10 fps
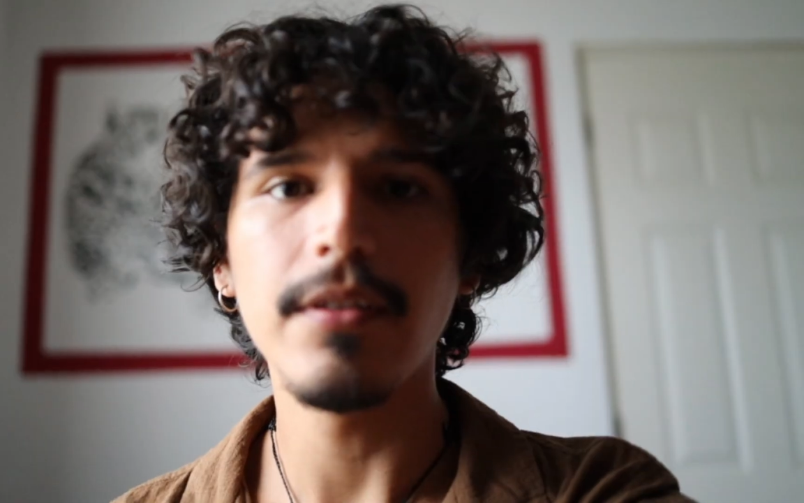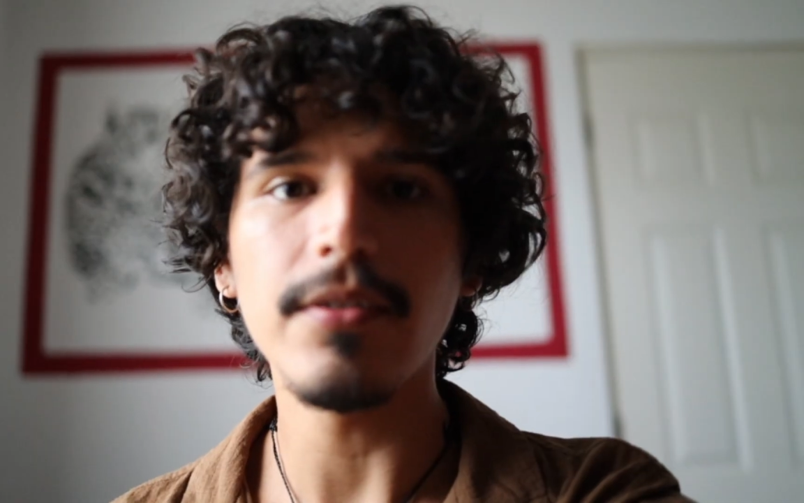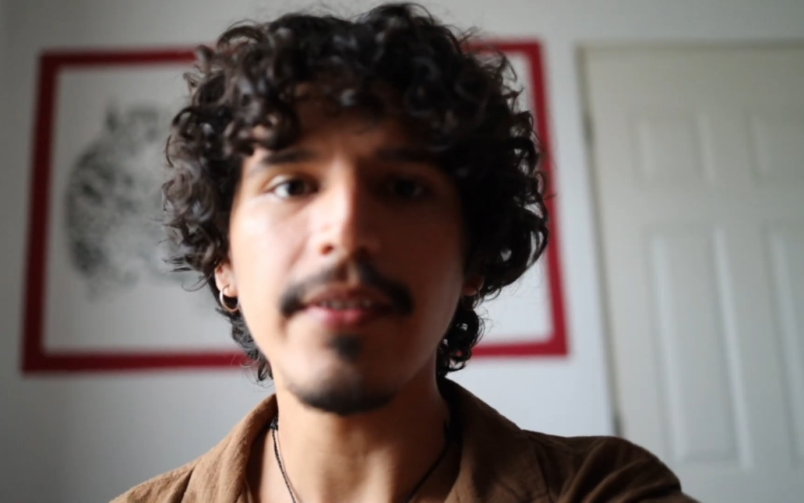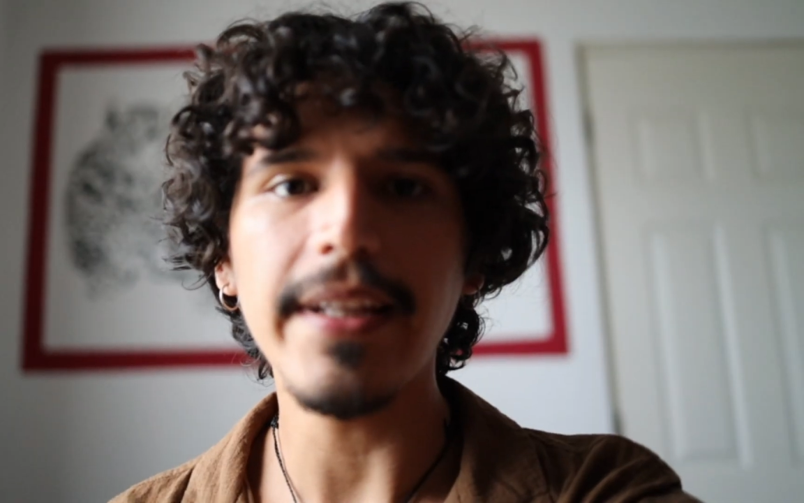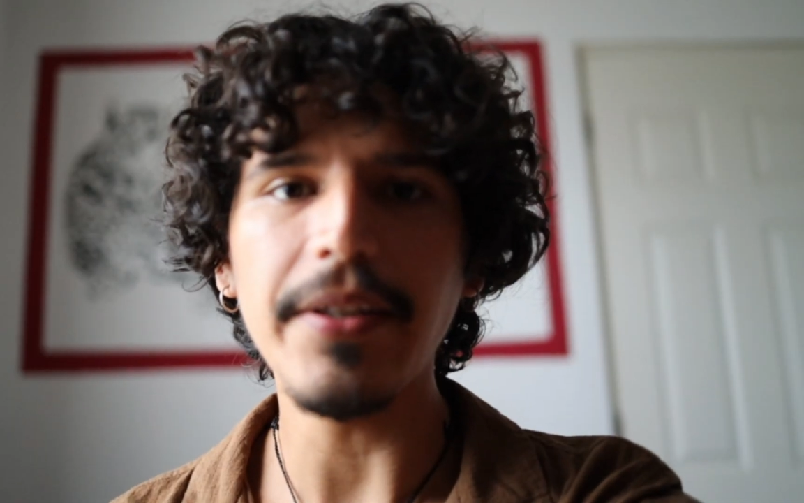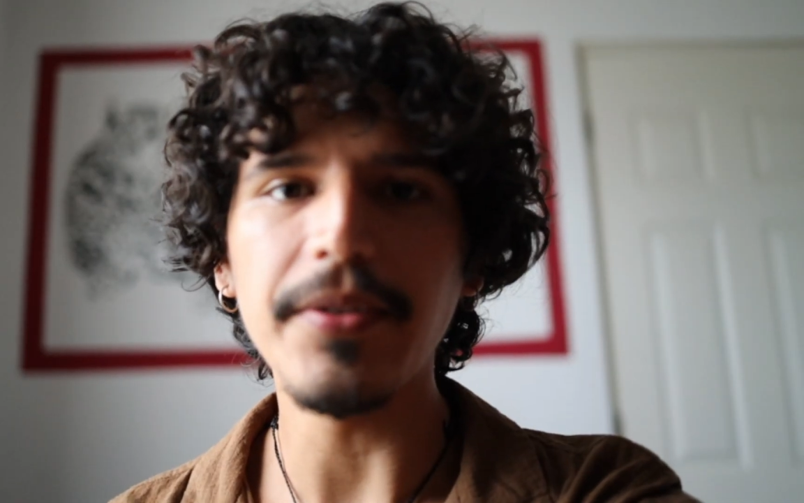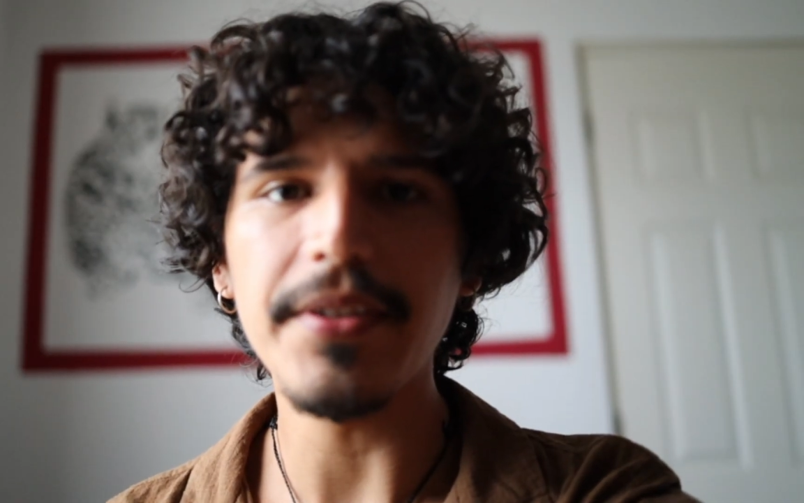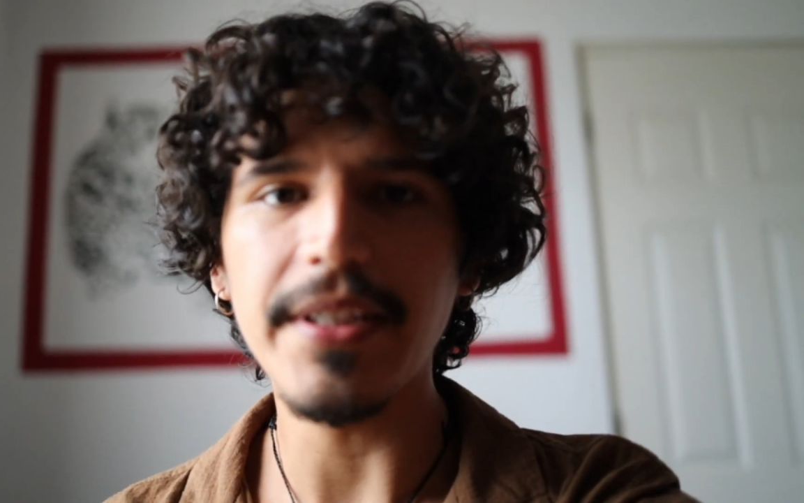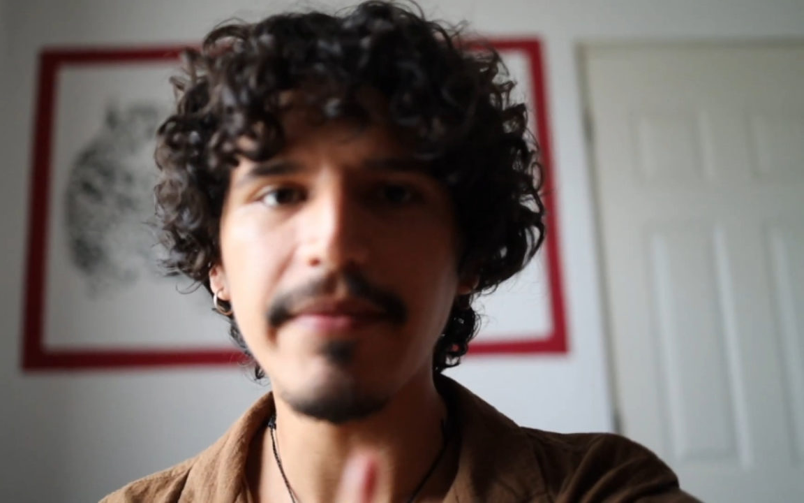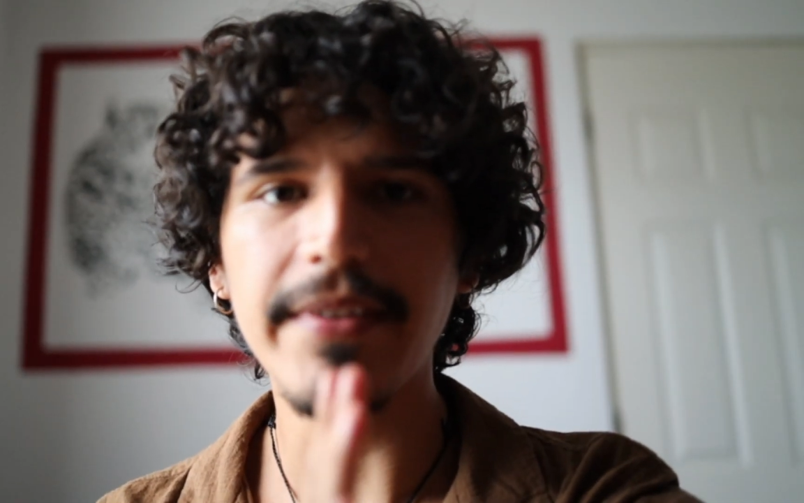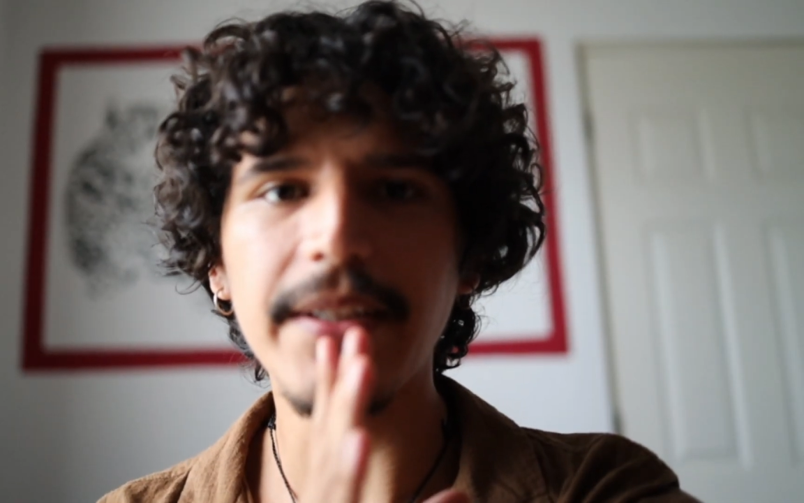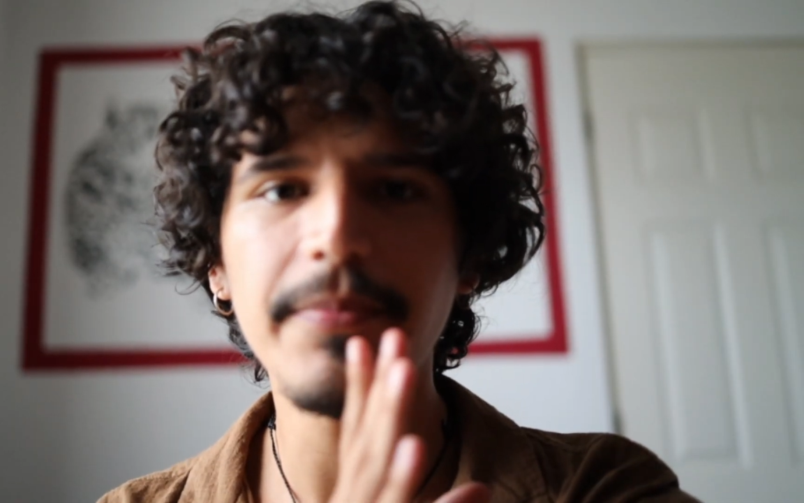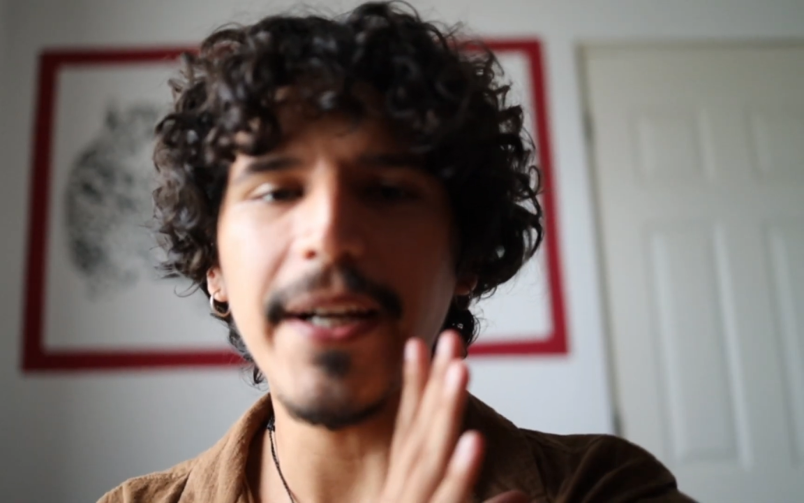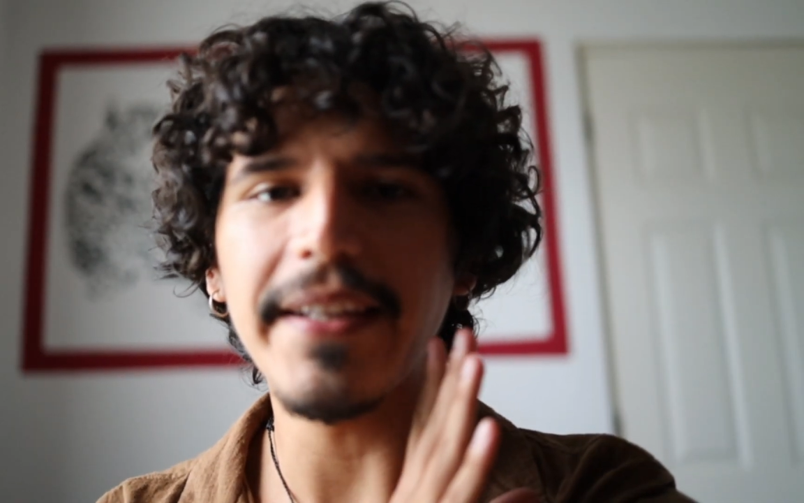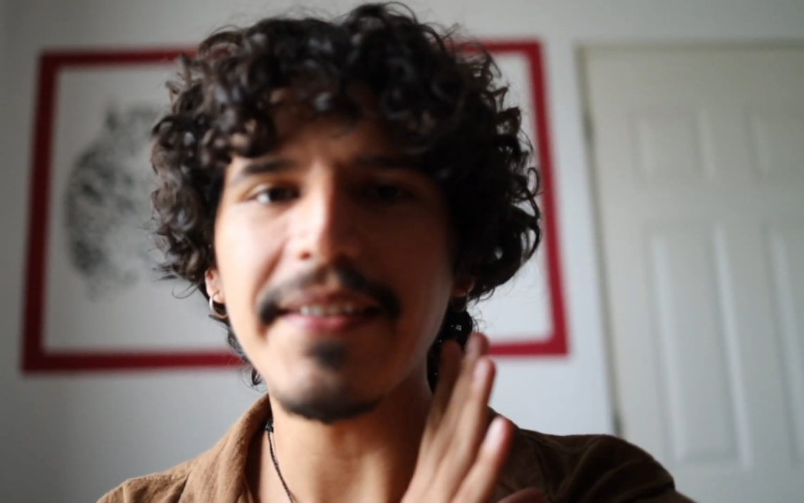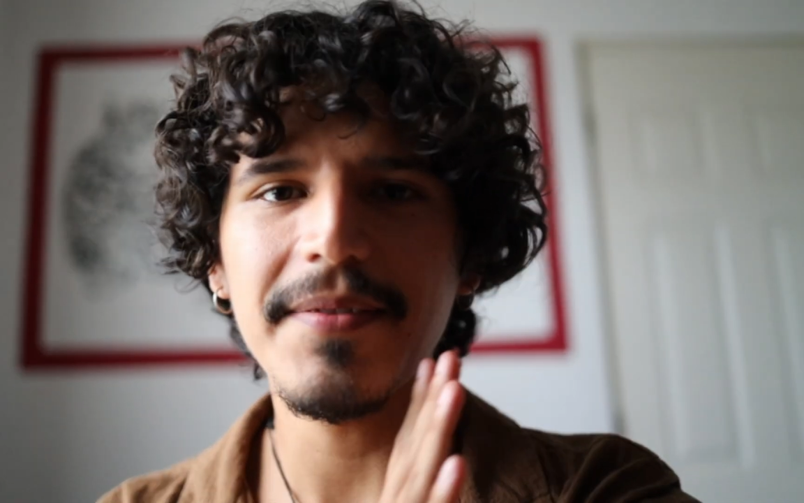You'll know that you achieved it by this